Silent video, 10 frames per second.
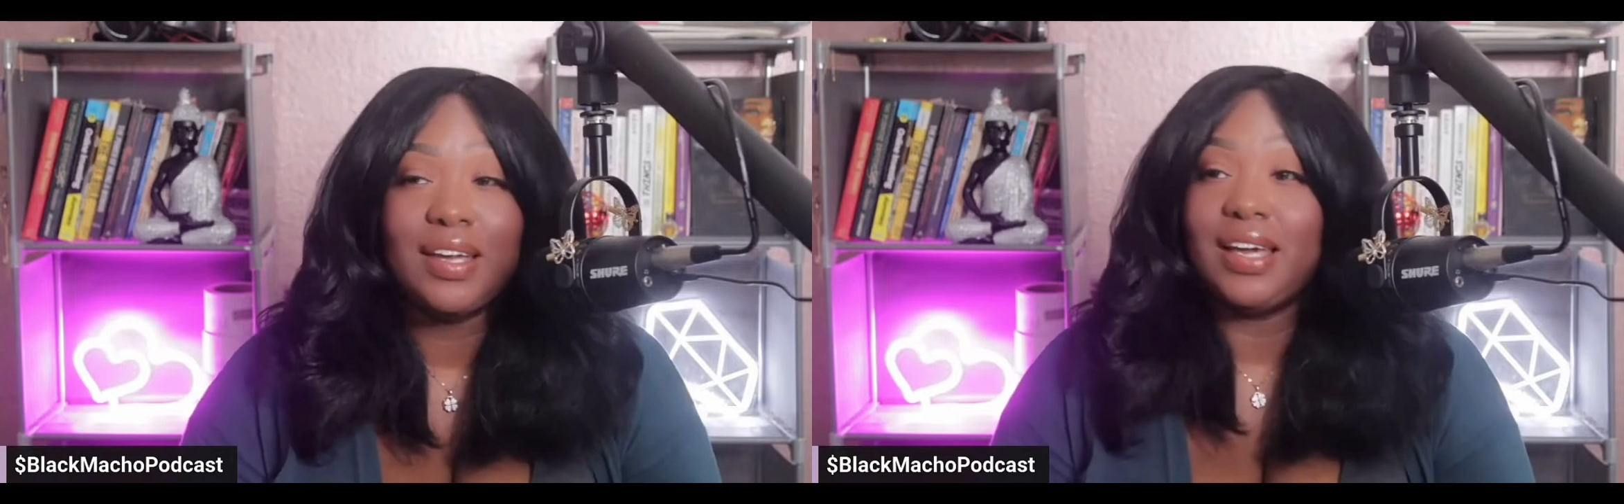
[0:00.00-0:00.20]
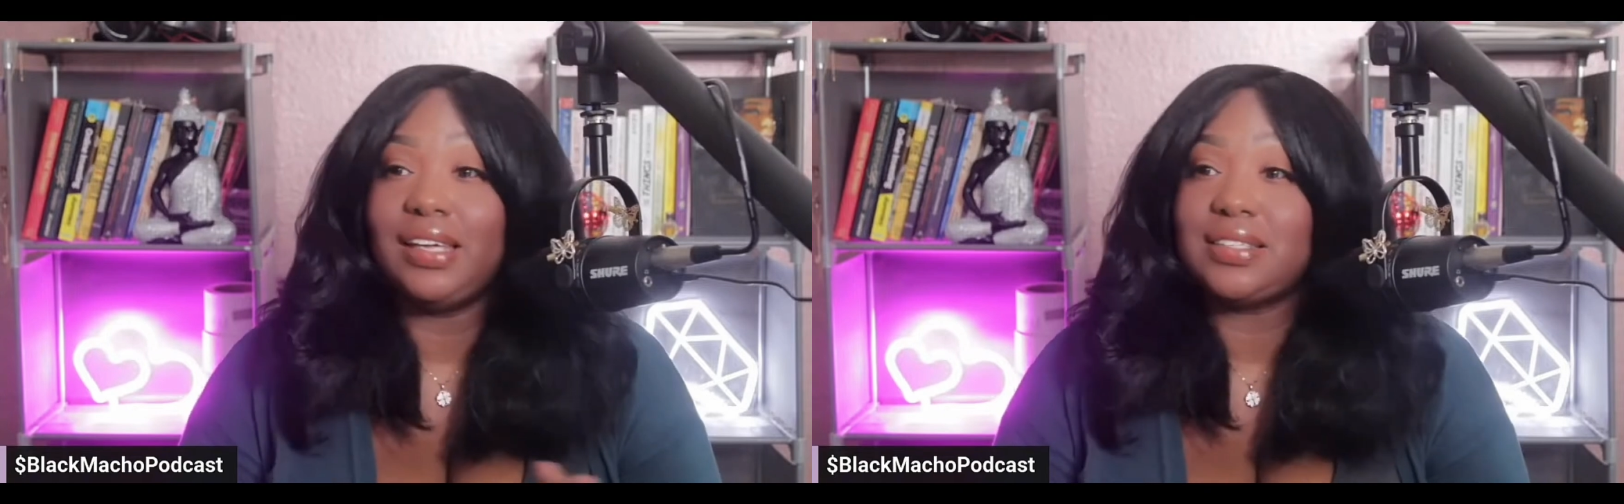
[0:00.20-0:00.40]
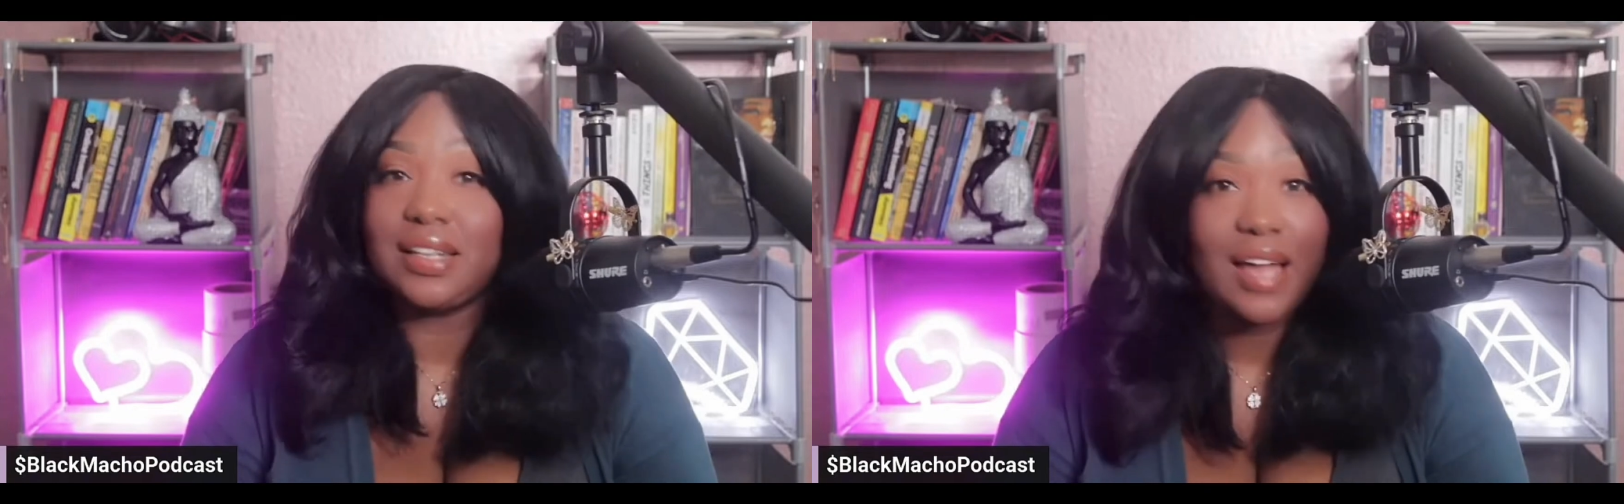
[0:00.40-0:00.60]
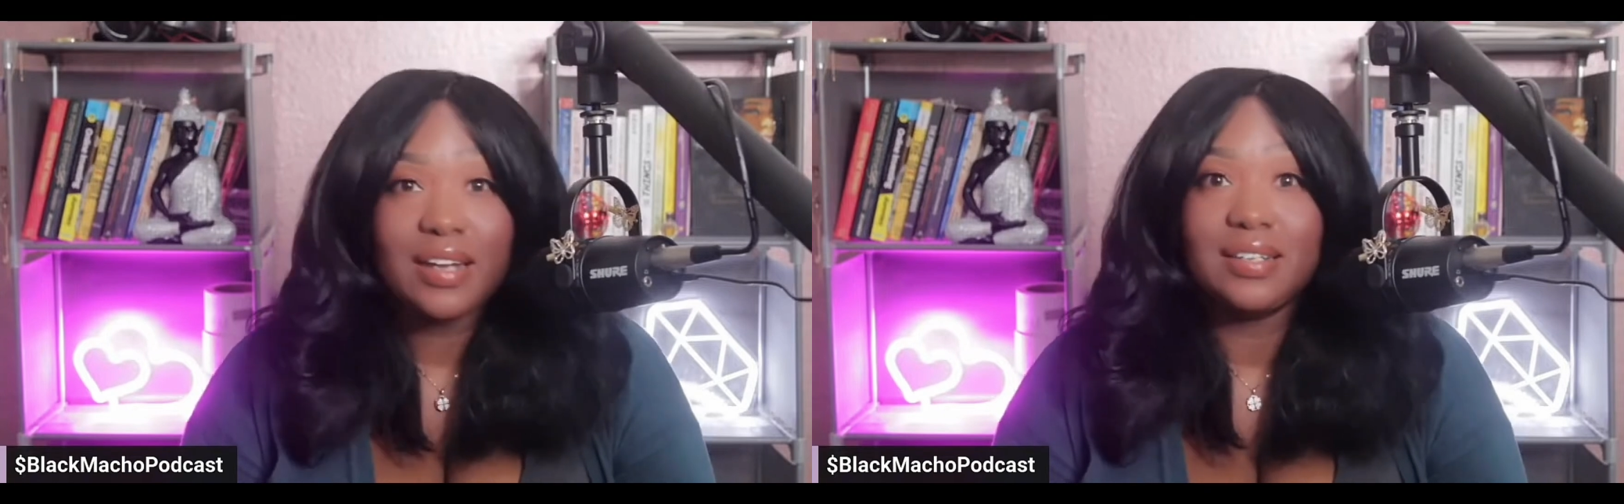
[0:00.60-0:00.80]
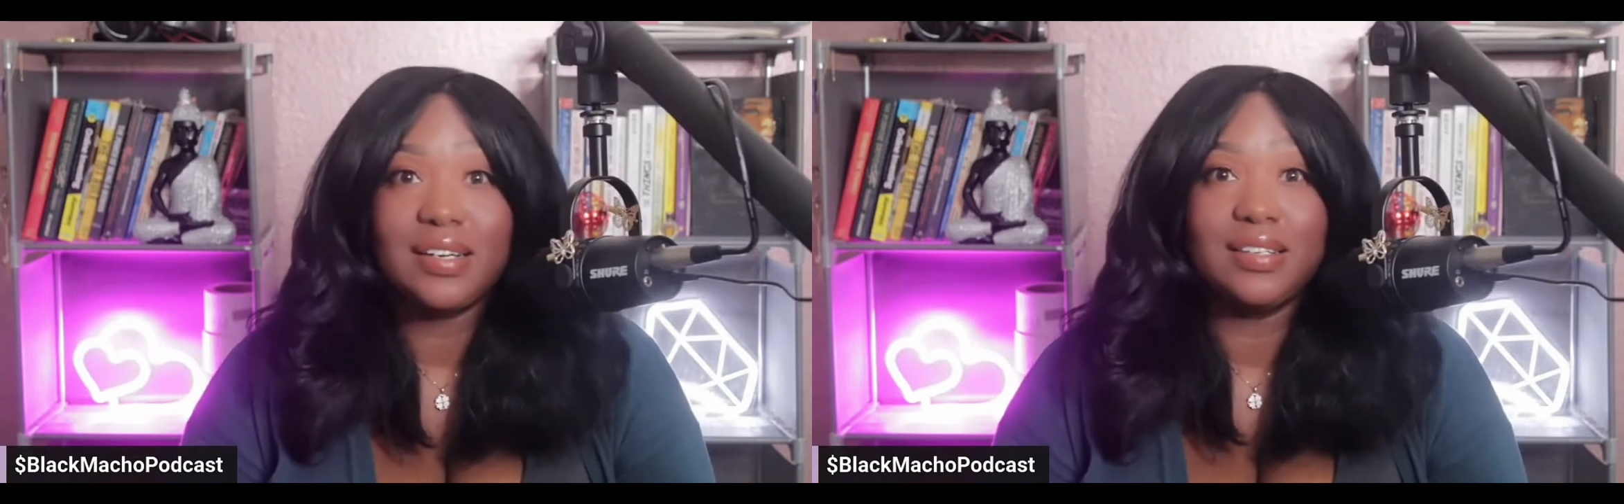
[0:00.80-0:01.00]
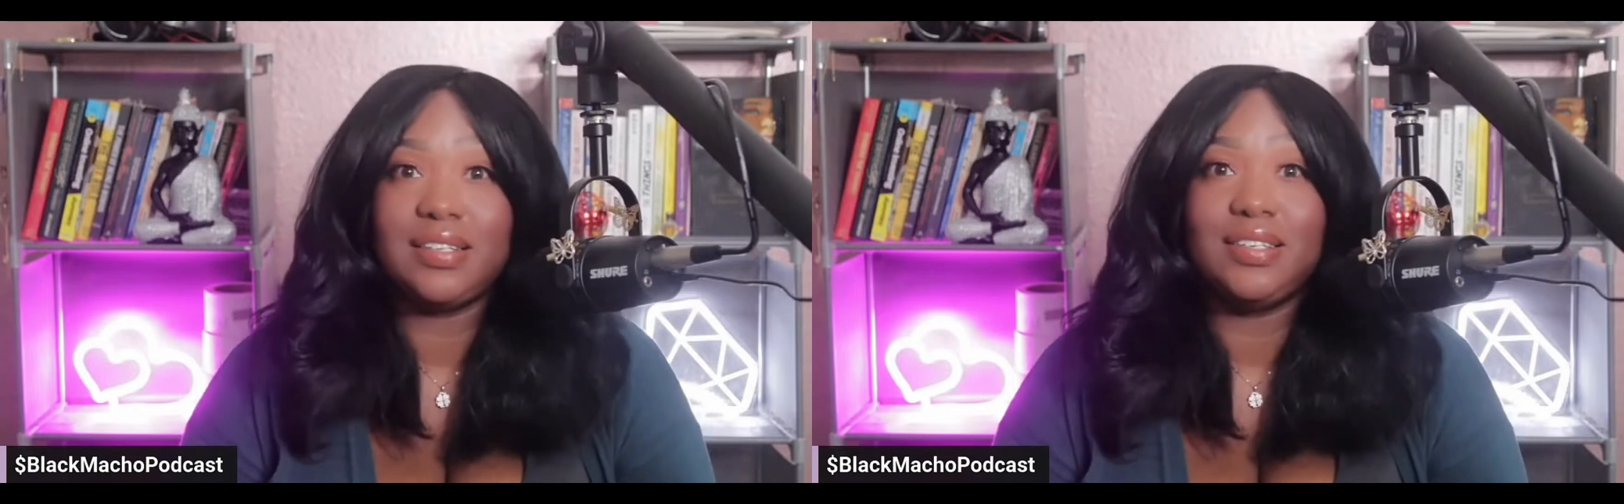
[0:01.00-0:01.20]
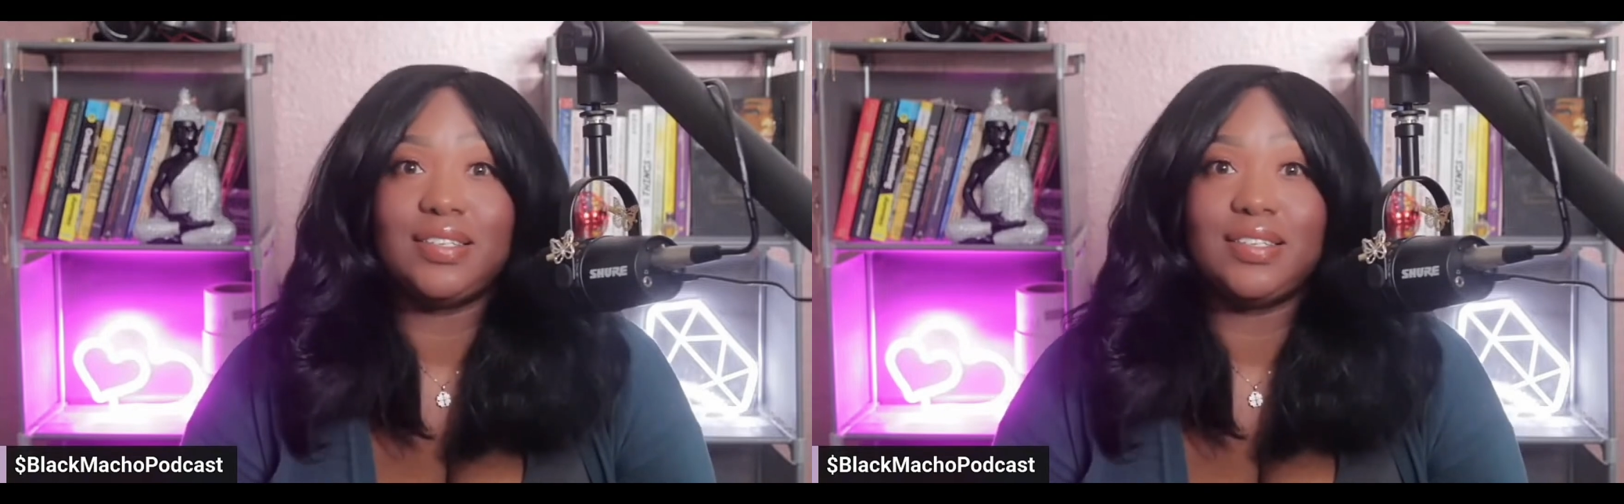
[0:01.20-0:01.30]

It's a lot of dusties.